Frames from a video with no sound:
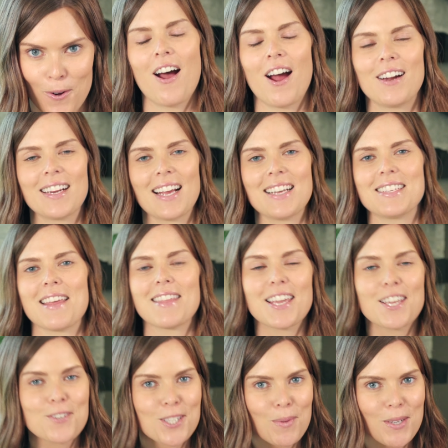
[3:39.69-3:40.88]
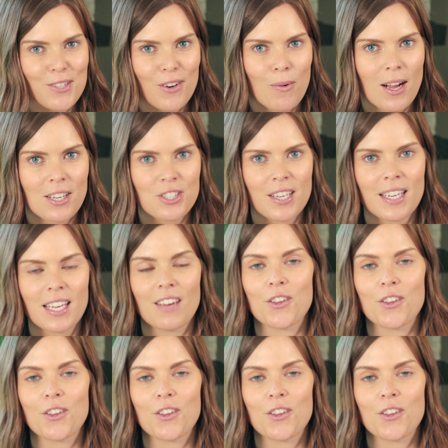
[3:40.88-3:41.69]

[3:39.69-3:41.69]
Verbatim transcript: All right guys, thank you so much for watching.